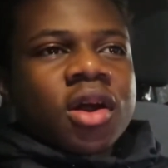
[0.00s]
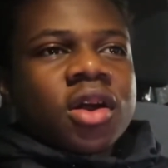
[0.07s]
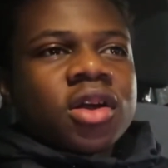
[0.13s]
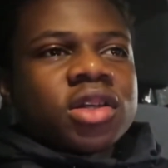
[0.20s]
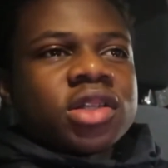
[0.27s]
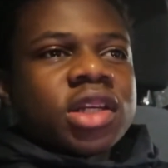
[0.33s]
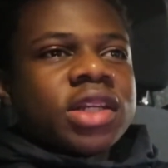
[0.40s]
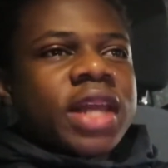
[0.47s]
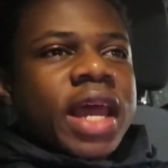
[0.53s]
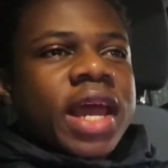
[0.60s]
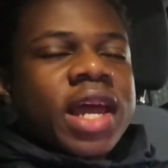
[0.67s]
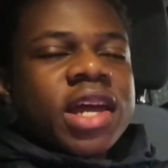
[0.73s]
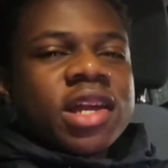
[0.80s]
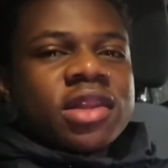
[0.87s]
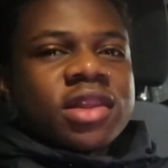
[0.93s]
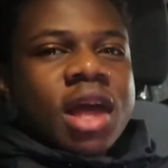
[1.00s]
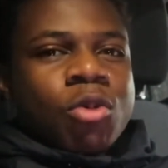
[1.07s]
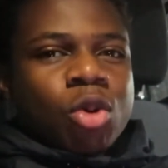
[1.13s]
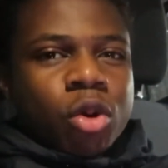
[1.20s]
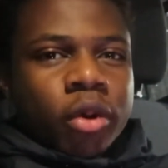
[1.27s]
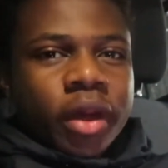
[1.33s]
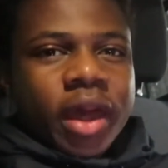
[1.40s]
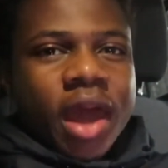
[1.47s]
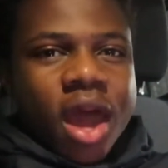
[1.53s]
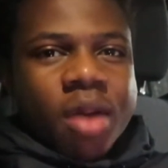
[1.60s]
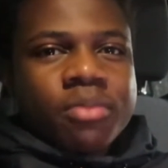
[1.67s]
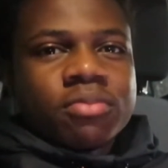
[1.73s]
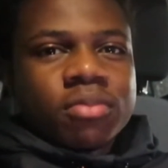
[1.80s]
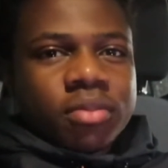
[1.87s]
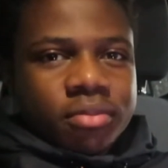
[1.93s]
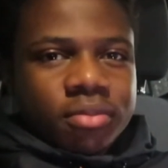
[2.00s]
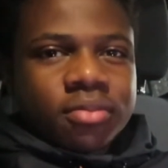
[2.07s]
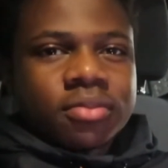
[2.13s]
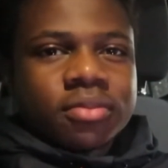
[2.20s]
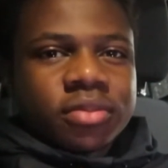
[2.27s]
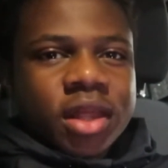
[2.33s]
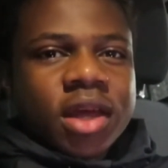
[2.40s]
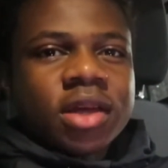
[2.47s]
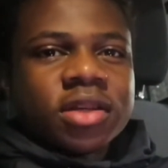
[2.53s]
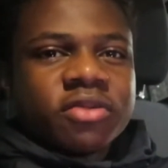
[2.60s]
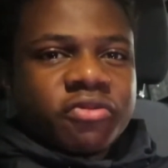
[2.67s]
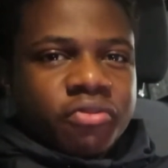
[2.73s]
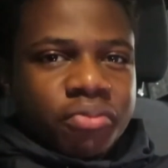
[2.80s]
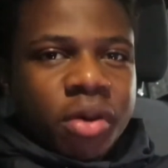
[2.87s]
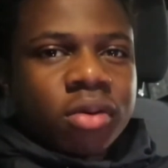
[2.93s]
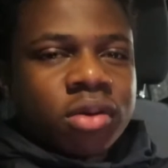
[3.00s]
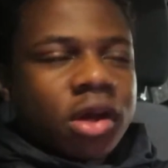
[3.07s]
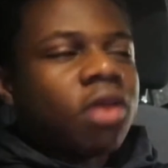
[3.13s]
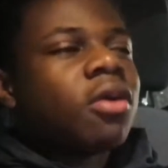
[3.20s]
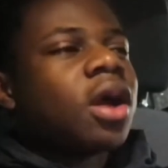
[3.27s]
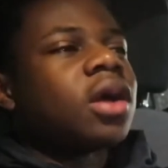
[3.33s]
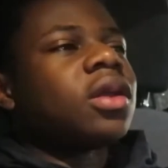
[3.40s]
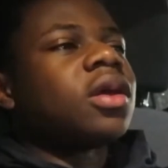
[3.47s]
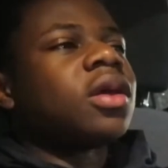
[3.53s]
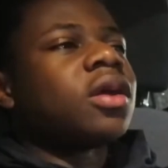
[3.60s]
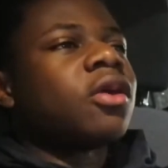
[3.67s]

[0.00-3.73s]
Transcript: sedan that will get things built correctly,